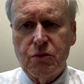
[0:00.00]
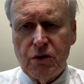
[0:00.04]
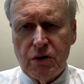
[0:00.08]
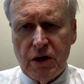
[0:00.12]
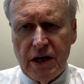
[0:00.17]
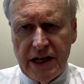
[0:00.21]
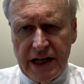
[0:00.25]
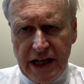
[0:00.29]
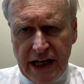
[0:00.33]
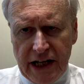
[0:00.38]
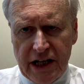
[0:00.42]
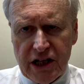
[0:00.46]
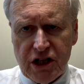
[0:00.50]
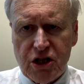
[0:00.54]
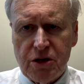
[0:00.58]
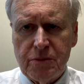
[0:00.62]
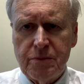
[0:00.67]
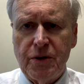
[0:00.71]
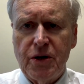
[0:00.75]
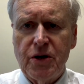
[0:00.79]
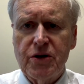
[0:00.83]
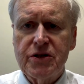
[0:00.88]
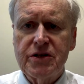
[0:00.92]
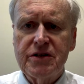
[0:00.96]
and a
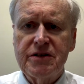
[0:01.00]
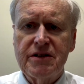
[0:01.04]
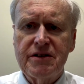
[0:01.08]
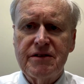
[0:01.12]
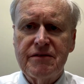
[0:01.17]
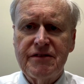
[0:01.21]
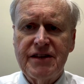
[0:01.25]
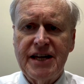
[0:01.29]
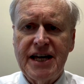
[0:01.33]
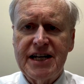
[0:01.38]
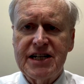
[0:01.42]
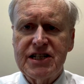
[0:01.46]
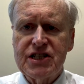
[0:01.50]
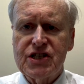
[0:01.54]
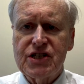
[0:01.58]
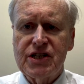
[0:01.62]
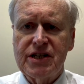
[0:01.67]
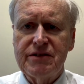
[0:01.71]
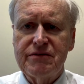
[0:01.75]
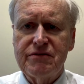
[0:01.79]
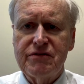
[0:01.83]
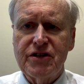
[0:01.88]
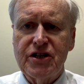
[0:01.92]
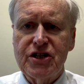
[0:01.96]
component of that is the
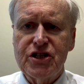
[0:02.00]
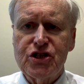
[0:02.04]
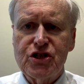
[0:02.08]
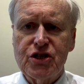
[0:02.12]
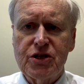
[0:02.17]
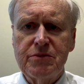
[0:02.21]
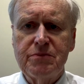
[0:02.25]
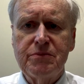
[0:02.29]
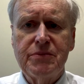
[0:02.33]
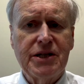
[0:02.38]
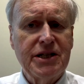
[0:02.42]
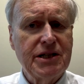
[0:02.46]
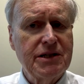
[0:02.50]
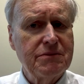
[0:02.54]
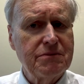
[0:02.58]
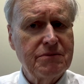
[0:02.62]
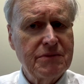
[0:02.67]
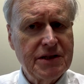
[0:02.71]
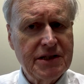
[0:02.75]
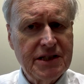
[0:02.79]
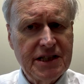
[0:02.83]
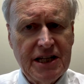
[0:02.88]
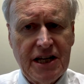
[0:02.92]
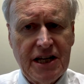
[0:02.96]
inflation, but the